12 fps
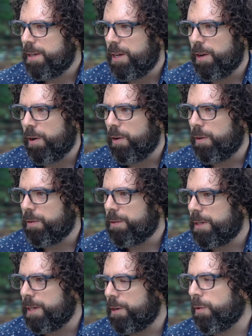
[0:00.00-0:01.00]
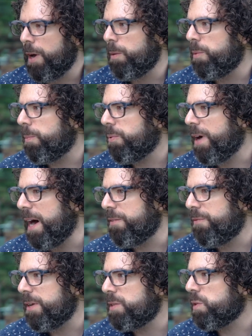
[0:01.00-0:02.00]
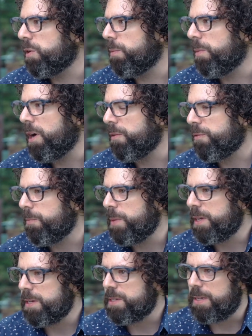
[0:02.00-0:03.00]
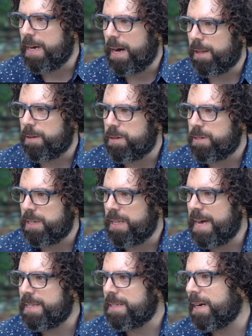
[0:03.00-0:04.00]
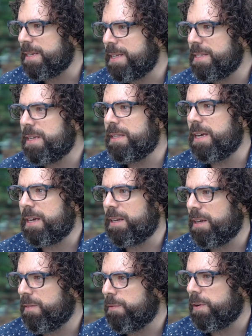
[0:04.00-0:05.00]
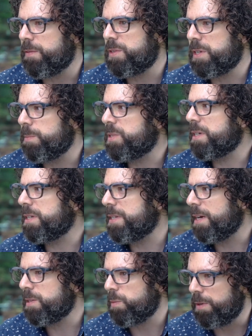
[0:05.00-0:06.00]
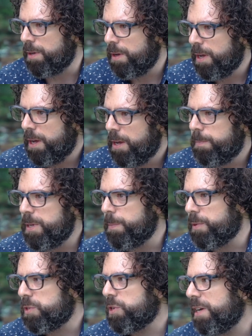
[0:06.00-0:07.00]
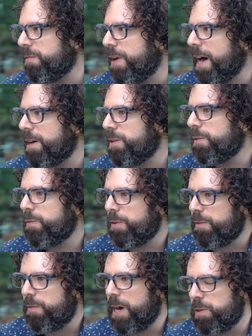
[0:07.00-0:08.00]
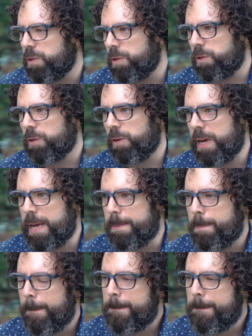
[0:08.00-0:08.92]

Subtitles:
you know, incredible profits, sold them all for millions of dollars, and that's nice. That's indicative of some success when people trade value for the value you create.